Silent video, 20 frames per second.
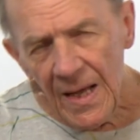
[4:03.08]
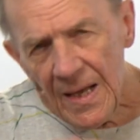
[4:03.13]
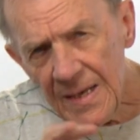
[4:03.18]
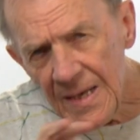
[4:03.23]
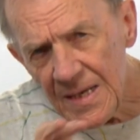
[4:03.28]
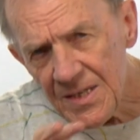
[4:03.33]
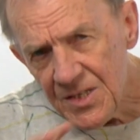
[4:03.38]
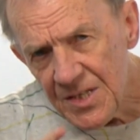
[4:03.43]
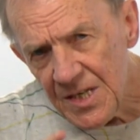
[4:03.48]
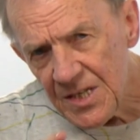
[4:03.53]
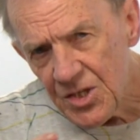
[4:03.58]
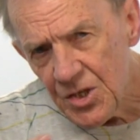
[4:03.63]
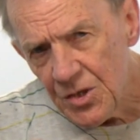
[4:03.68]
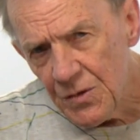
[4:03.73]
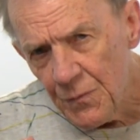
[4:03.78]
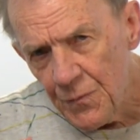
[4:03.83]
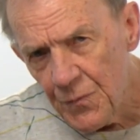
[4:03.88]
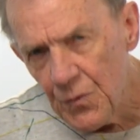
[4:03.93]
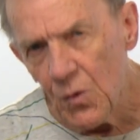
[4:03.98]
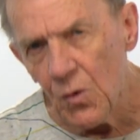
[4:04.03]
Now,
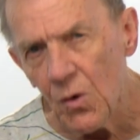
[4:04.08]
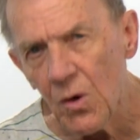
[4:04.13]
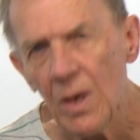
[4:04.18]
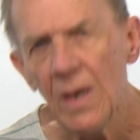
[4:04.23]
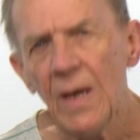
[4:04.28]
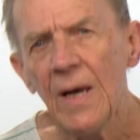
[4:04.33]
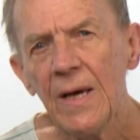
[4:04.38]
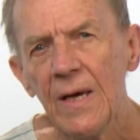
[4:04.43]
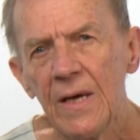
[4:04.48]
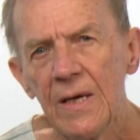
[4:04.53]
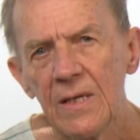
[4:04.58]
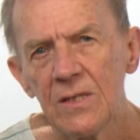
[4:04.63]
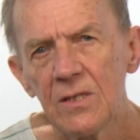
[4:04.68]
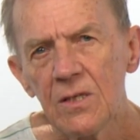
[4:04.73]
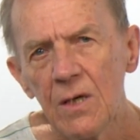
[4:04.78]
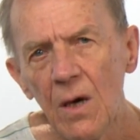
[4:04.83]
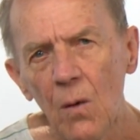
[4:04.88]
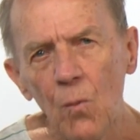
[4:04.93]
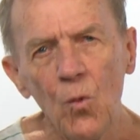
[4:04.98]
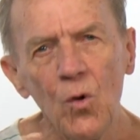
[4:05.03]
section 4, it's
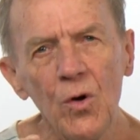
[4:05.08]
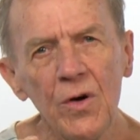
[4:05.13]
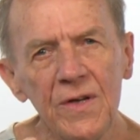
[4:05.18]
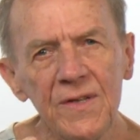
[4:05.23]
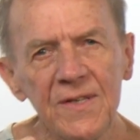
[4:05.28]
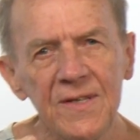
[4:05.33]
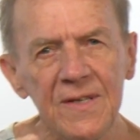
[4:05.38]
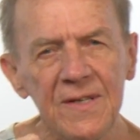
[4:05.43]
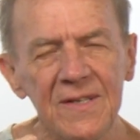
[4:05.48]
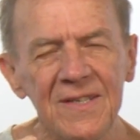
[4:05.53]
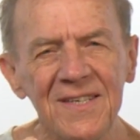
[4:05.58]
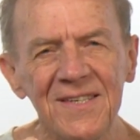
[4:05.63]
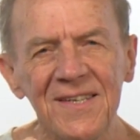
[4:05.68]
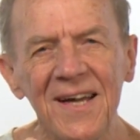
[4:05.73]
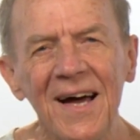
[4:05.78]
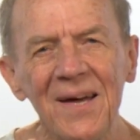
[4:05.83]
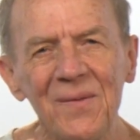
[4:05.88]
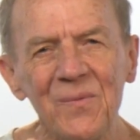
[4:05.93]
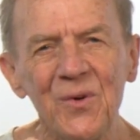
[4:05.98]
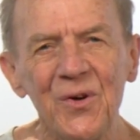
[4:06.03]
got words that
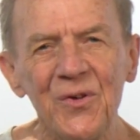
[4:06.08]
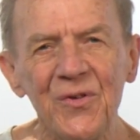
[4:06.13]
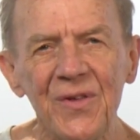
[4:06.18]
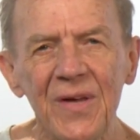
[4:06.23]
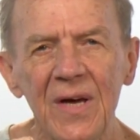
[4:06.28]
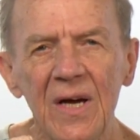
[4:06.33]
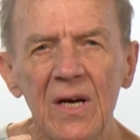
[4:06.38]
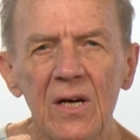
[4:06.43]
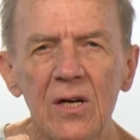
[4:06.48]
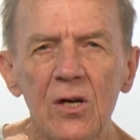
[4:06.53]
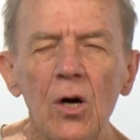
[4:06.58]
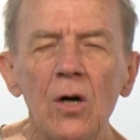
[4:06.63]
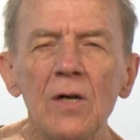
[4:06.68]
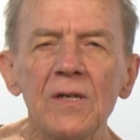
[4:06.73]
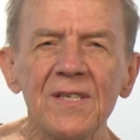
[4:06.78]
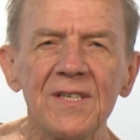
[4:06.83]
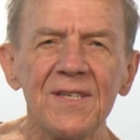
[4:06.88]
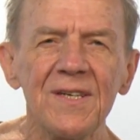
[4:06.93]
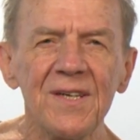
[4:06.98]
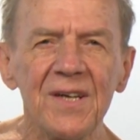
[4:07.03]
start with
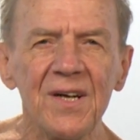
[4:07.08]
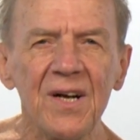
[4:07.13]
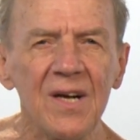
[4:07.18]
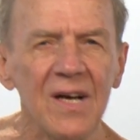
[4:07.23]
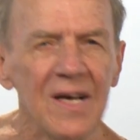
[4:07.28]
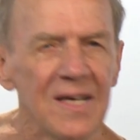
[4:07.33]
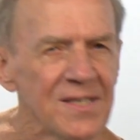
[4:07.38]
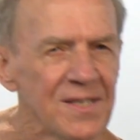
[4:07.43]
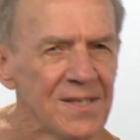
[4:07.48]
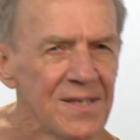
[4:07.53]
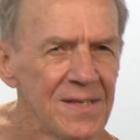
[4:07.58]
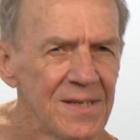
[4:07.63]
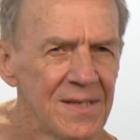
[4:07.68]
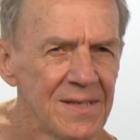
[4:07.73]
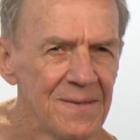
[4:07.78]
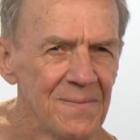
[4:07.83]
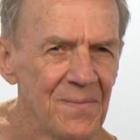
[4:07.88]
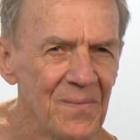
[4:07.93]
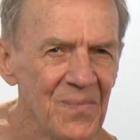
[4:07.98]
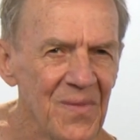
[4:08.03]
consonant
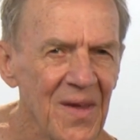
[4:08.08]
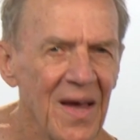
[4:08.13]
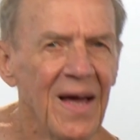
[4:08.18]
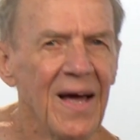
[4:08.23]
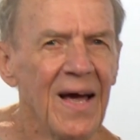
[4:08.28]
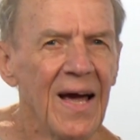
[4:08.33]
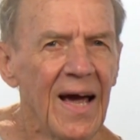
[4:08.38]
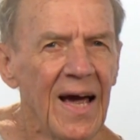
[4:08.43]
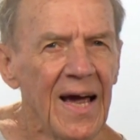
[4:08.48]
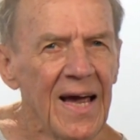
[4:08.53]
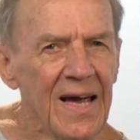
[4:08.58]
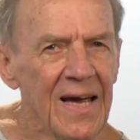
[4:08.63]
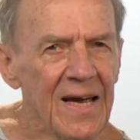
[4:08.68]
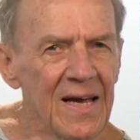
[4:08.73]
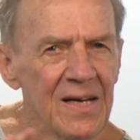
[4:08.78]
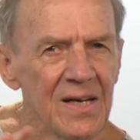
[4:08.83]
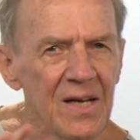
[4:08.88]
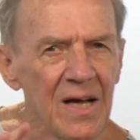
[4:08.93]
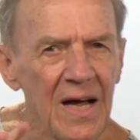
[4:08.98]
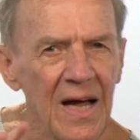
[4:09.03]
clusters
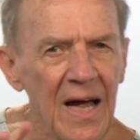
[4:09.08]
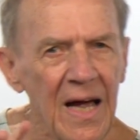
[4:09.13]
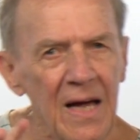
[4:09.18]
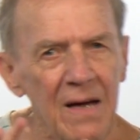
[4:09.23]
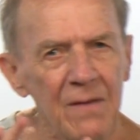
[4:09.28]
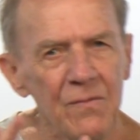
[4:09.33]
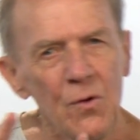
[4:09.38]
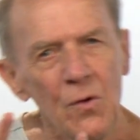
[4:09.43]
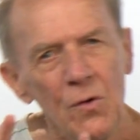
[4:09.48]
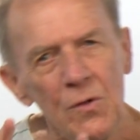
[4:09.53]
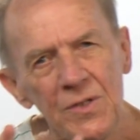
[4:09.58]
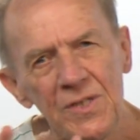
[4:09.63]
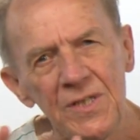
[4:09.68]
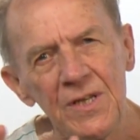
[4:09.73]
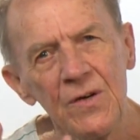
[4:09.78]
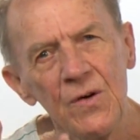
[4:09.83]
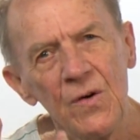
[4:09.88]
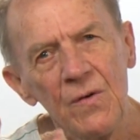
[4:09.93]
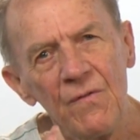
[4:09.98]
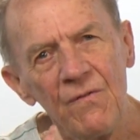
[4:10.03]
and have
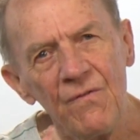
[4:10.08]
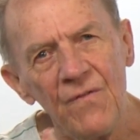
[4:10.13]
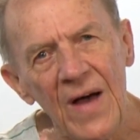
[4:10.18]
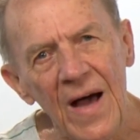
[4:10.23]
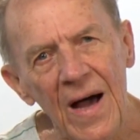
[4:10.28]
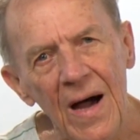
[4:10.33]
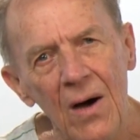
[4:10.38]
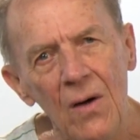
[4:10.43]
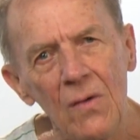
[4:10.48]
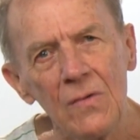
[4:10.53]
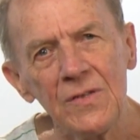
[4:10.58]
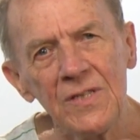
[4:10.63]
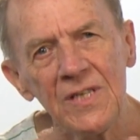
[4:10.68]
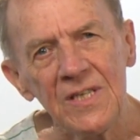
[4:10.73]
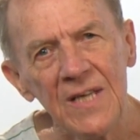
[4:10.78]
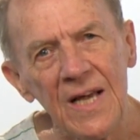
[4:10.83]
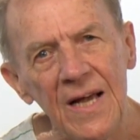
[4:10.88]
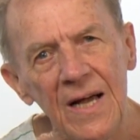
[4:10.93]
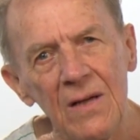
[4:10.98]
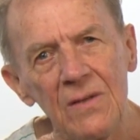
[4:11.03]
also vowel
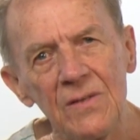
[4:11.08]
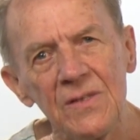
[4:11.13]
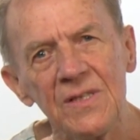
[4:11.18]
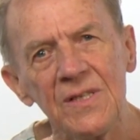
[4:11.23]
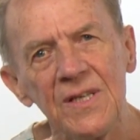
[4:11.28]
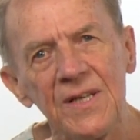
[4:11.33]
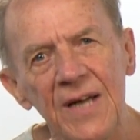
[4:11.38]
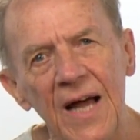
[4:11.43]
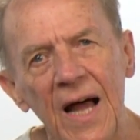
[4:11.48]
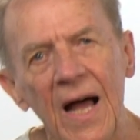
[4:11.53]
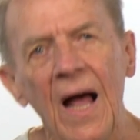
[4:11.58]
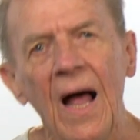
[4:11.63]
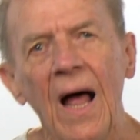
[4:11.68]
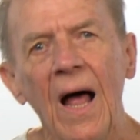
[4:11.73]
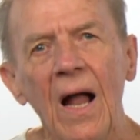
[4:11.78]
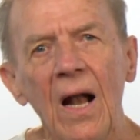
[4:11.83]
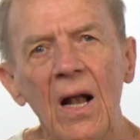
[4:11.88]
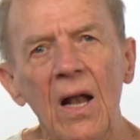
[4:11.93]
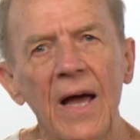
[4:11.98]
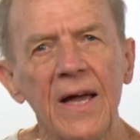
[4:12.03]
sounds that are
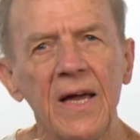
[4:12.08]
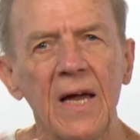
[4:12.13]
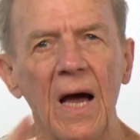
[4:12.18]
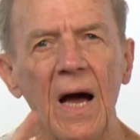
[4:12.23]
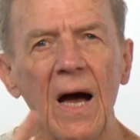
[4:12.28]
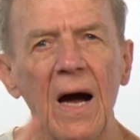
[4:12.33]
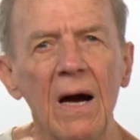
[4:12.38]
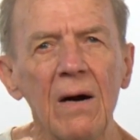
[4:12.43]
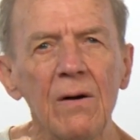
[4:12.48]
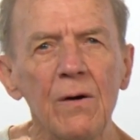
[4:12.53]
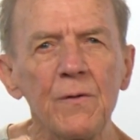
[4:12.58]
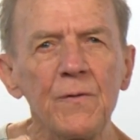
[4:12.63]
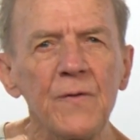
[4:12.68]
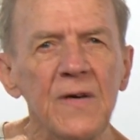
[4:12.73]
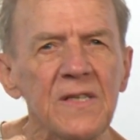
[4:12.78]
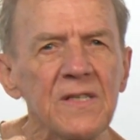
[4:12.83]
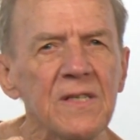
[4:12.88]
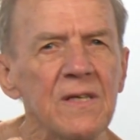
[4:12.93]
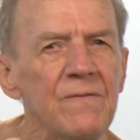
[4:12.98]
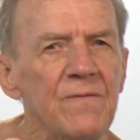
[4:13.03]
like
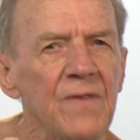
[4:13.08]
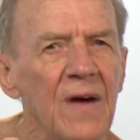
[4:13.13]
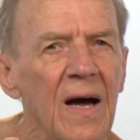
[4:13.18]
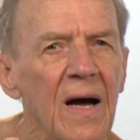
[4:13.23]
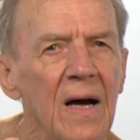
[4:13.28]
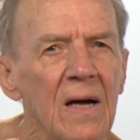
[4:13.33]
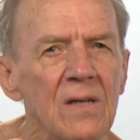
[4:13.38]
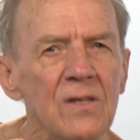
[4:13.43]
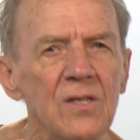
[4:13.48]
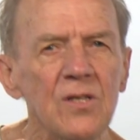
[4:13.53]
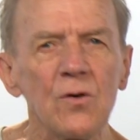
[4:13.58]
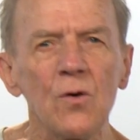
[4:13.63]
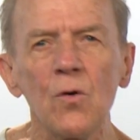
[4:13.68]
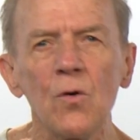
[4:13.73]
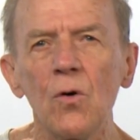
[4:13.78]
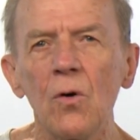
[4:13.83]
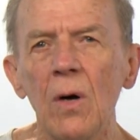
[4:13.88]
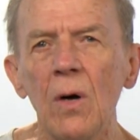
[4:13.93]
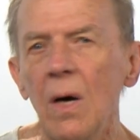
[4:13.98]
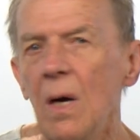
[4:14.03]
R-affected vowels
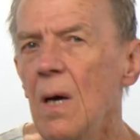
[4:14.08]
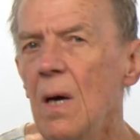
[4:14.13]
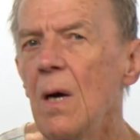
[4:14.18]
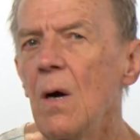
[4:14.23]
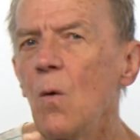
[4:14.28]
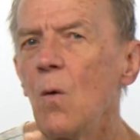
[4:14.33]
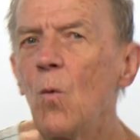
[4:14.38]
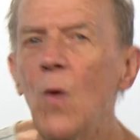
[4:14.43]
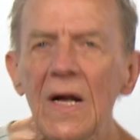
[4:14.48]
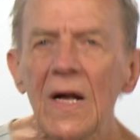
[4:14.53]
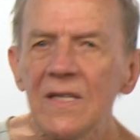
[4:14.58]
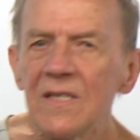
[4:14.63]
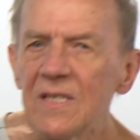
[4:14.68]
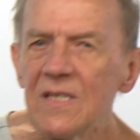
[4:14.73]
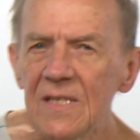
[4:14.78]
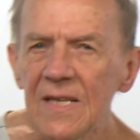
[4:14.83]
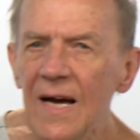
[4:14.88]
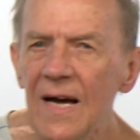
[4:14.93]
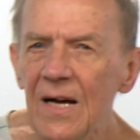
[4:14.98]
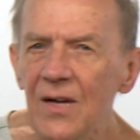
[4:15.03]
or
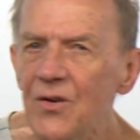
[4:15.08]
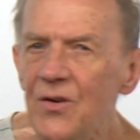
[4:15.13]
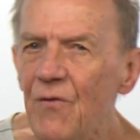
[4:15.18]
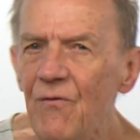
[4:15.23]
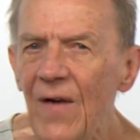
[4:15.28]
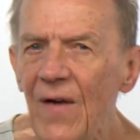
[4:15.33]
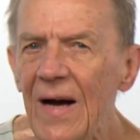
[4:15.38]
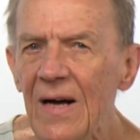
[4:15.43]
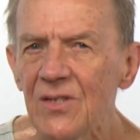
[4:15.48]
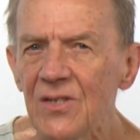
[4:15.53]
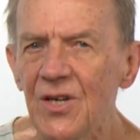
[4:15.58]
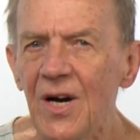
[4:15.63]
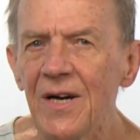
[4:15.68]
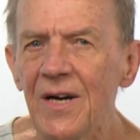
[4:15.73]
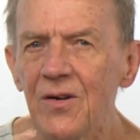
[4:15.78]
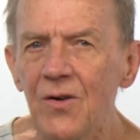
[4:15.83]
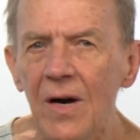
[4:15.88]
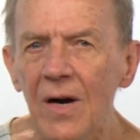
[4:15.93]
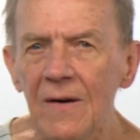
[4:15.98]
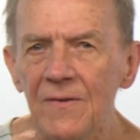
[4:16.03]
one-sound vowel
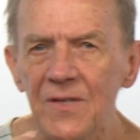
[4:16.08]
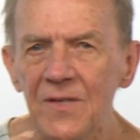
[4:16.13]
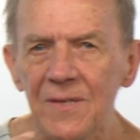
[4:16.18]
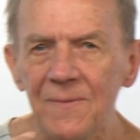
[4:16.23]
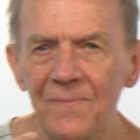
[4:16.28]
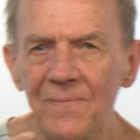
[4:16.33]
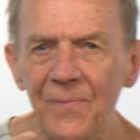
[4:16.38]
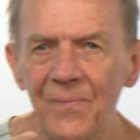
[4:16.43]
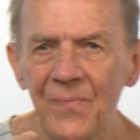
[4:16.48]
digraphs.